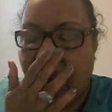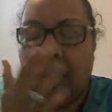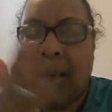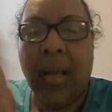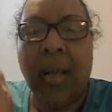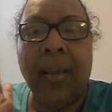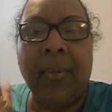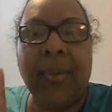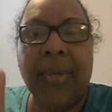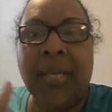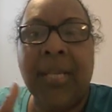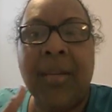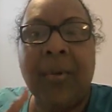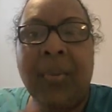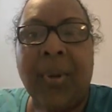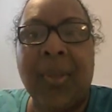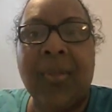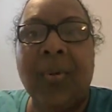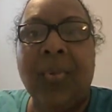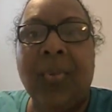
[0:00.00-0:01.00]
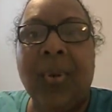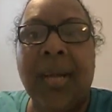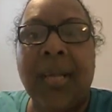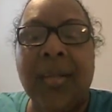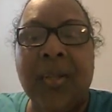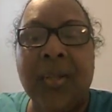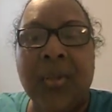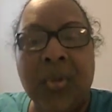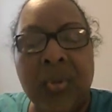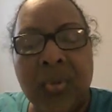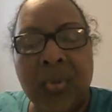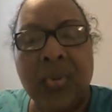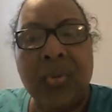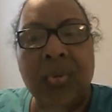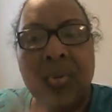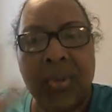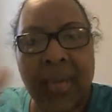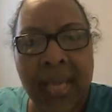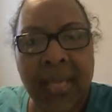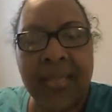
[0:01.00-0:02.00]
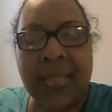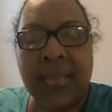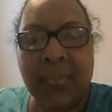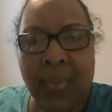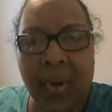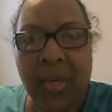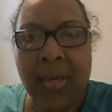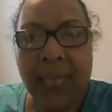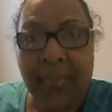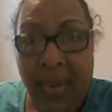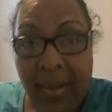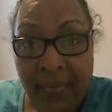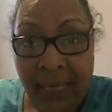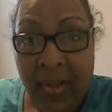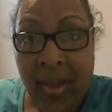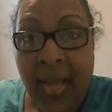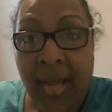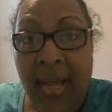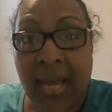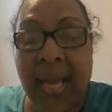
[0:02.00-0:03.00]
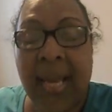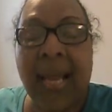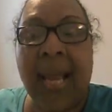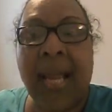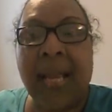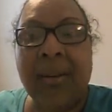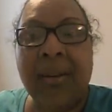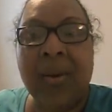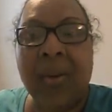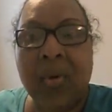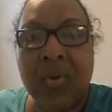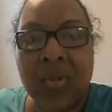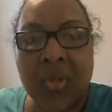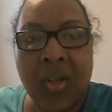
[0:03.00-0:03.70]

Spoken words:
Anyway, the one who has the Body by Vi and knows